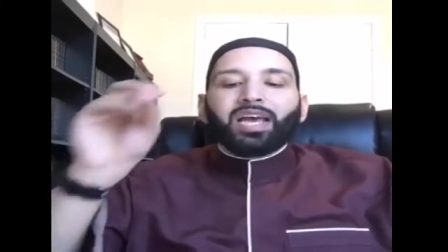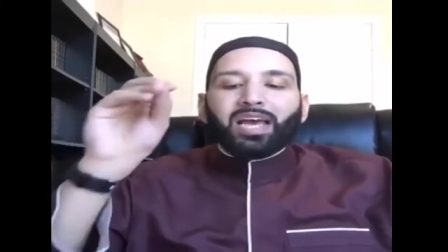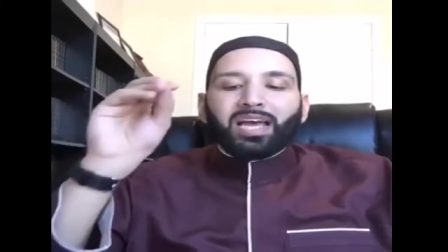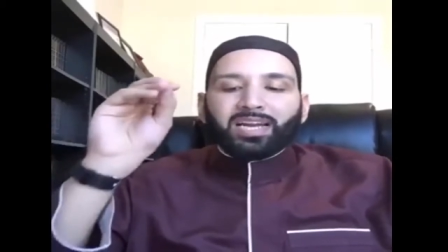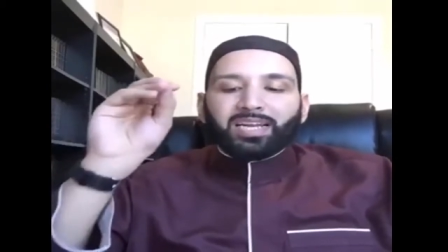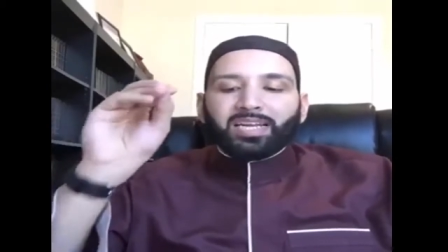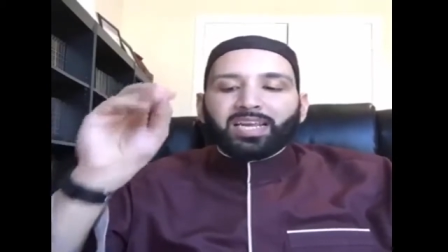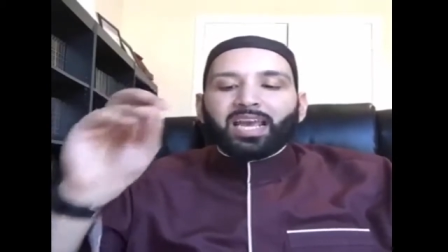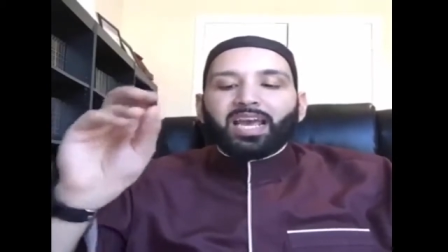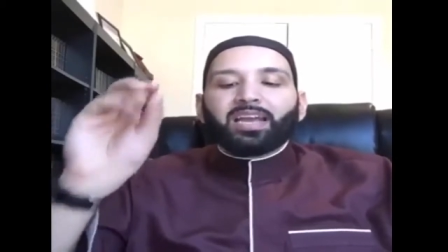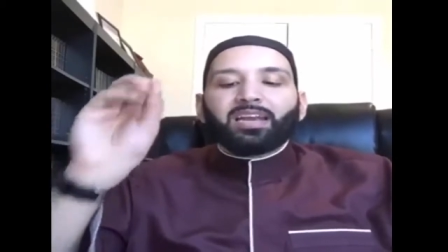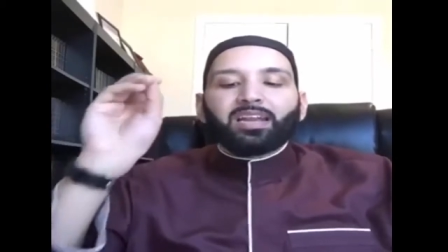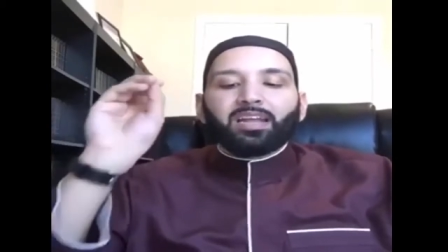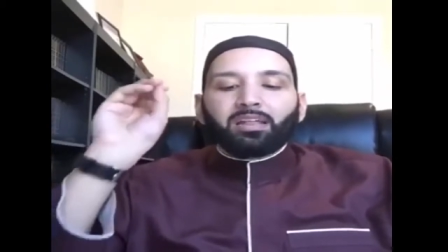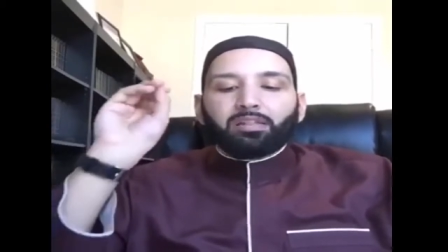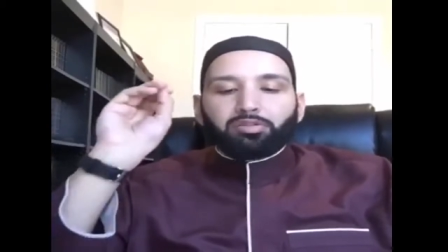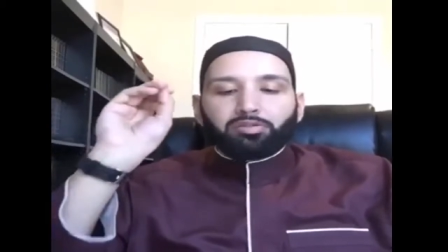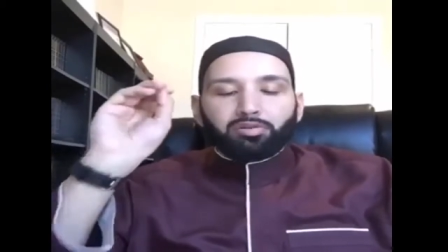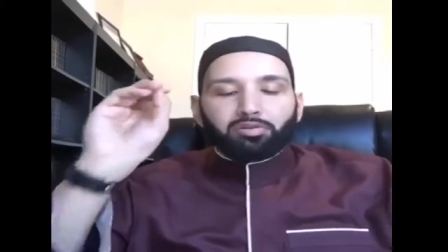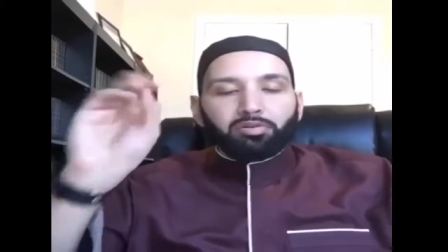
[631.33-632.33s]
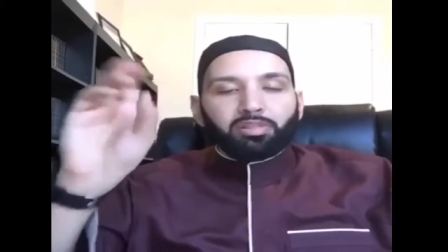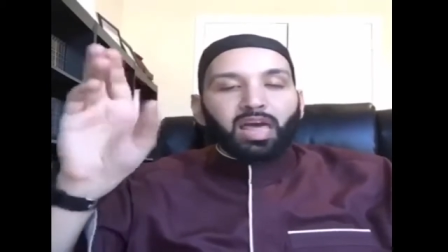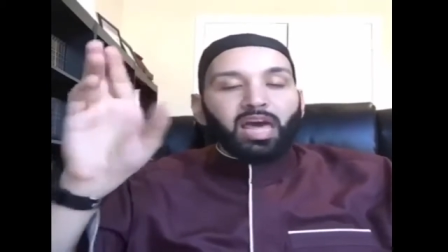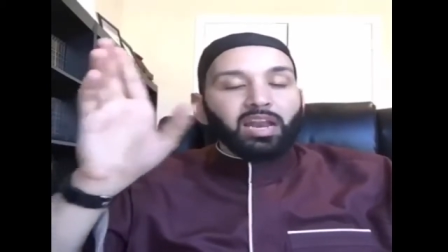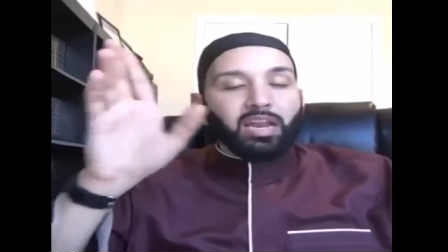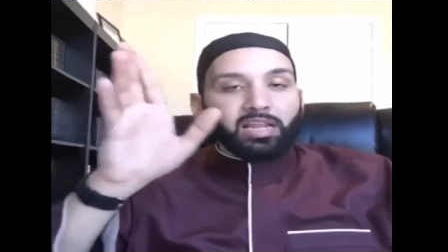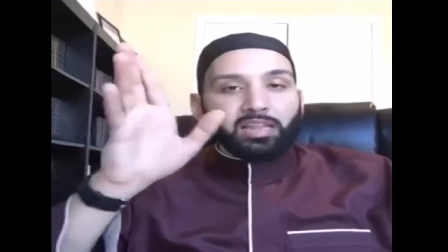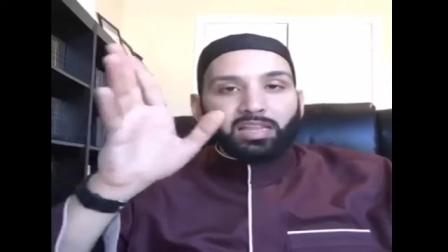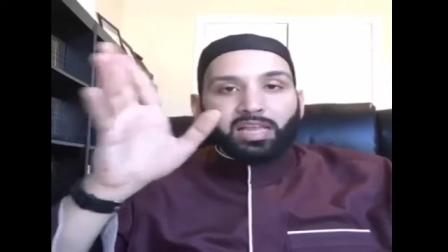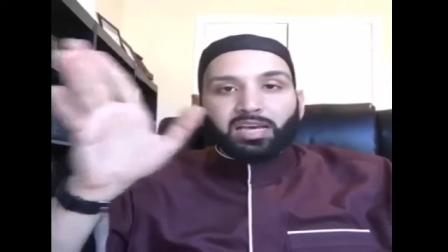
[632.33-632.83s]
And again, through
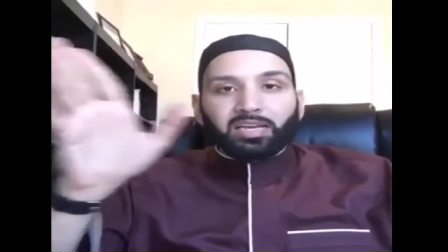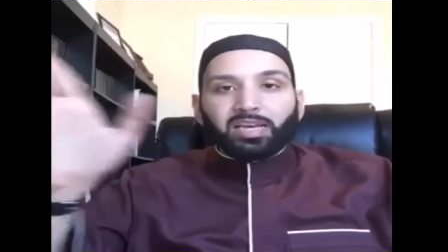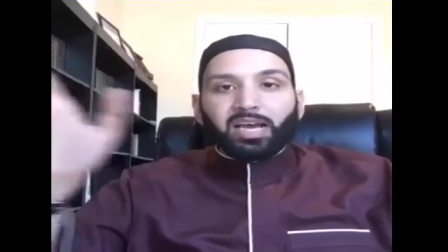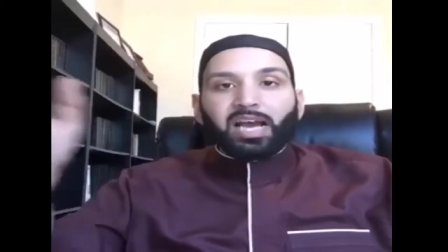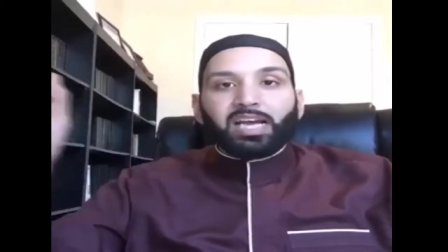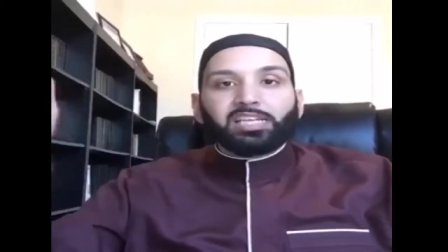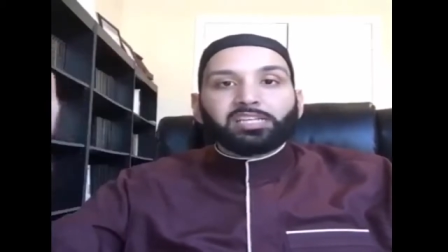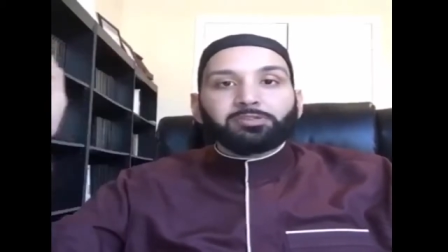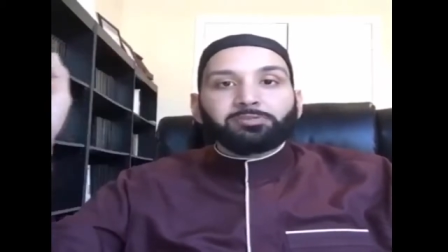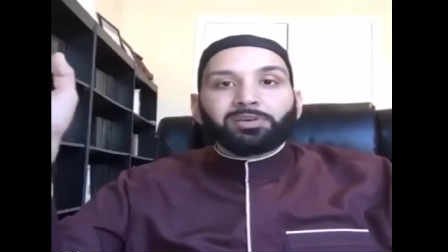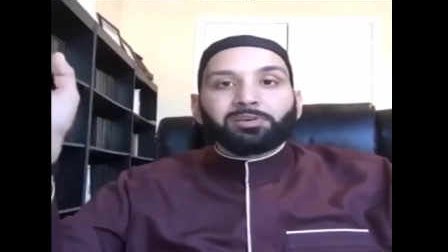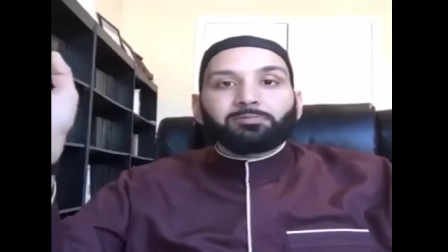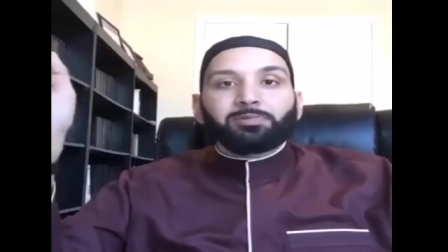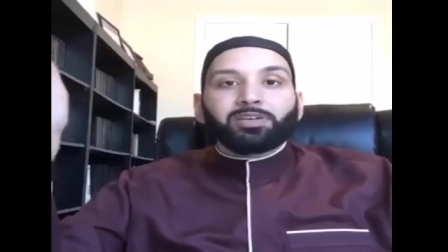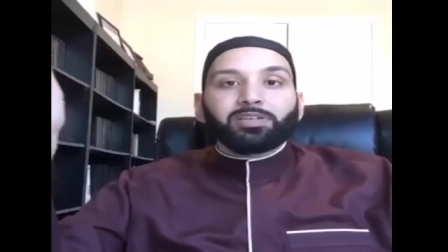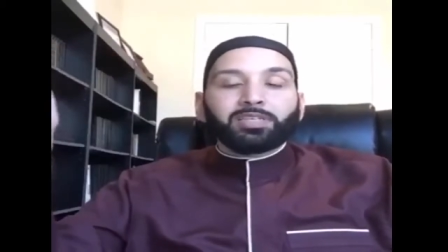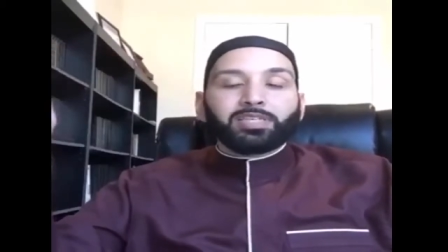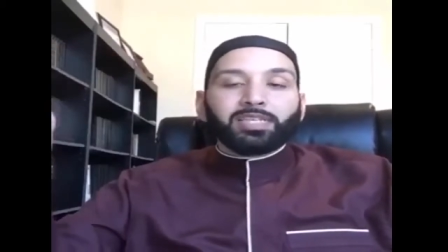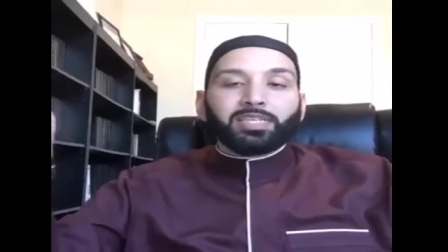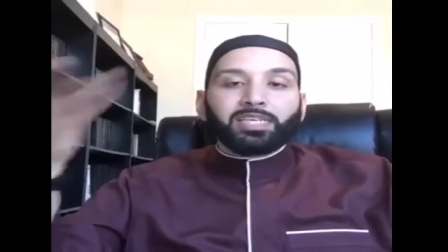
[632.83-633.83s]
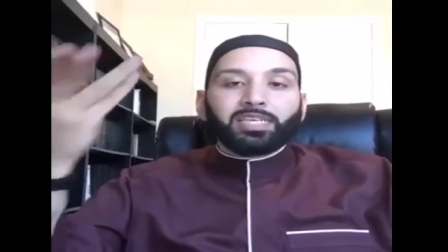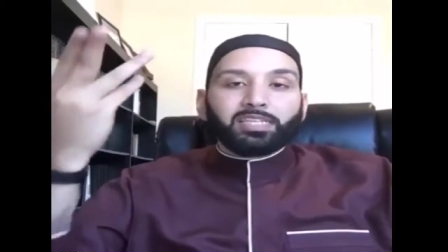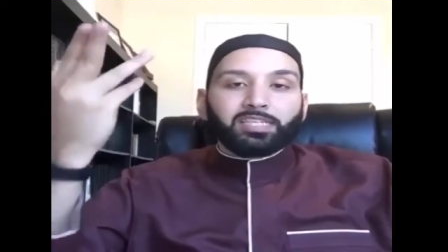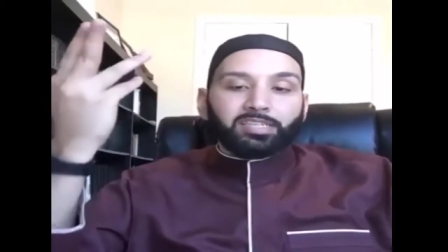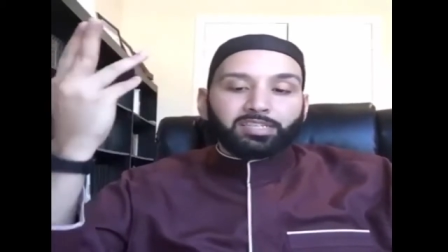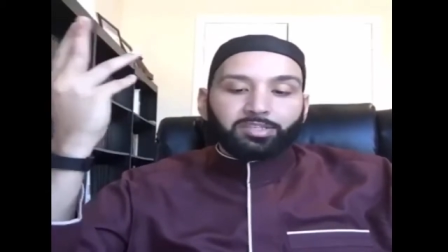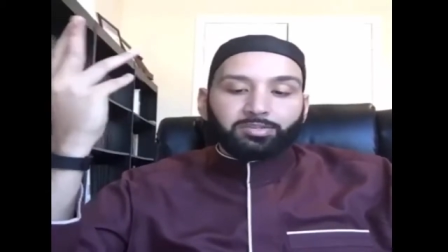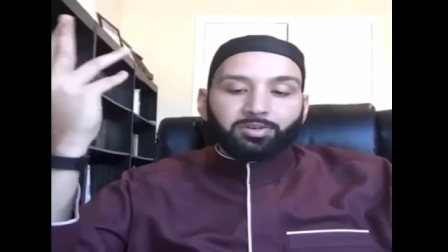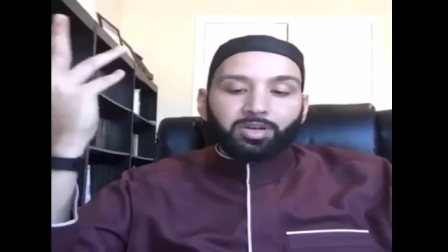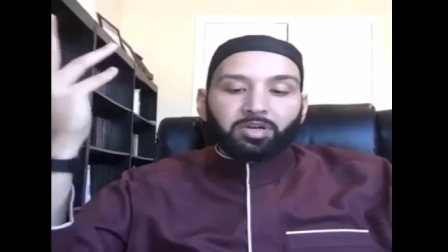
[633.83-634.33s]
that, Allah guides who He wills and leads
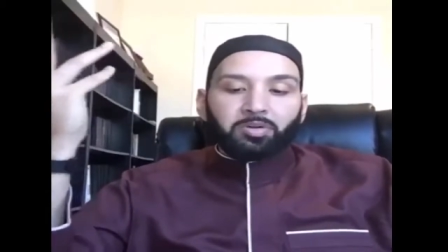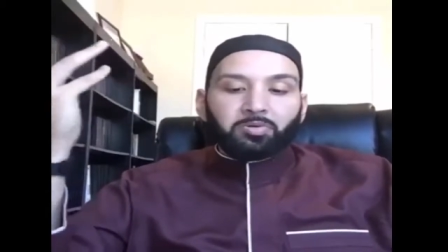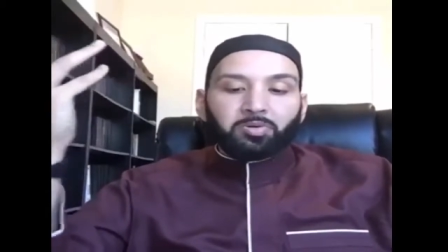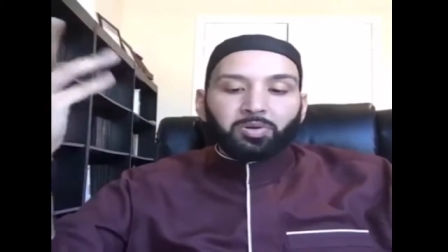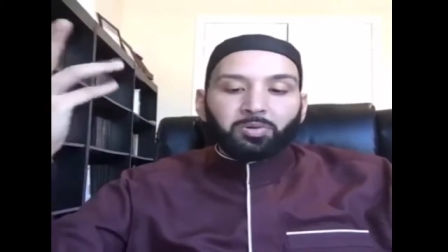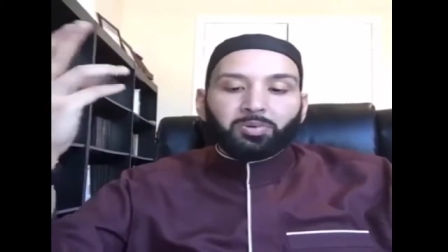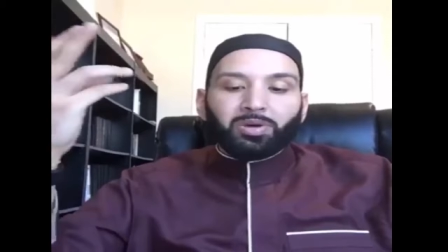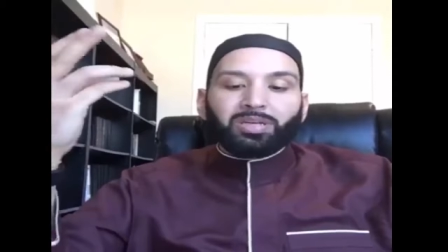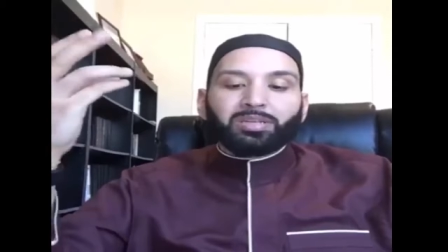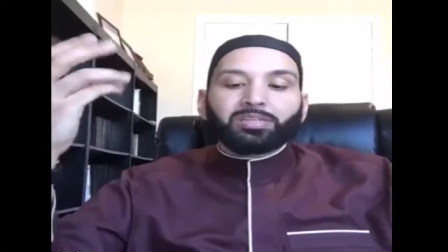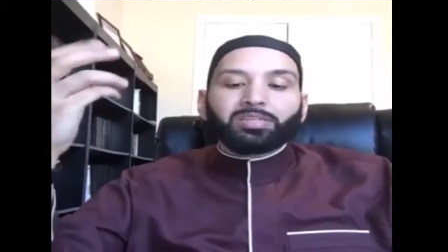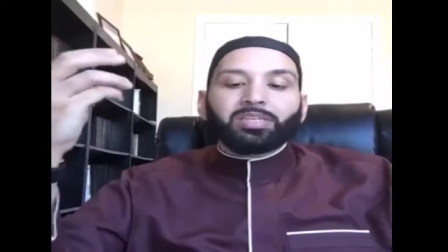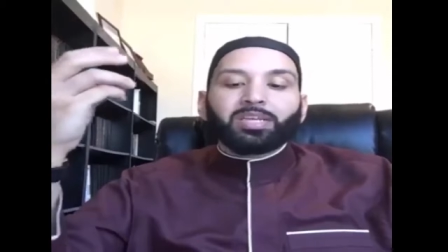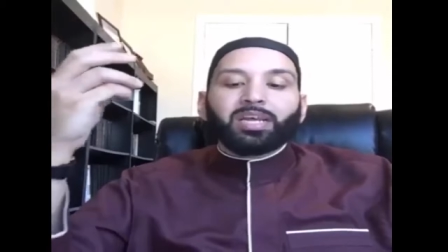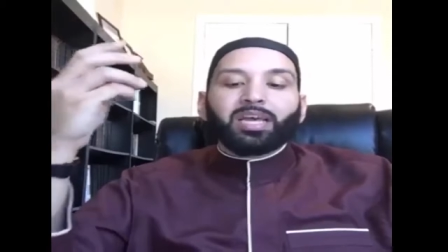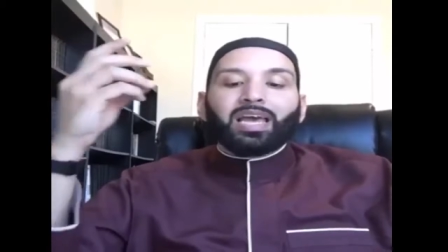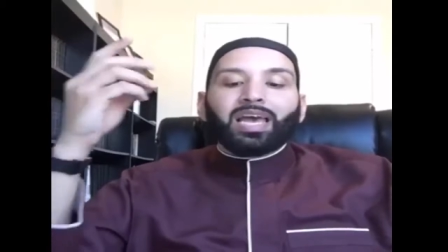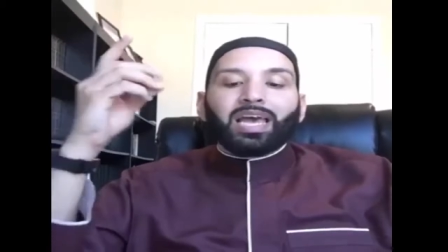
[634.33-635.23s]
astray who He wills,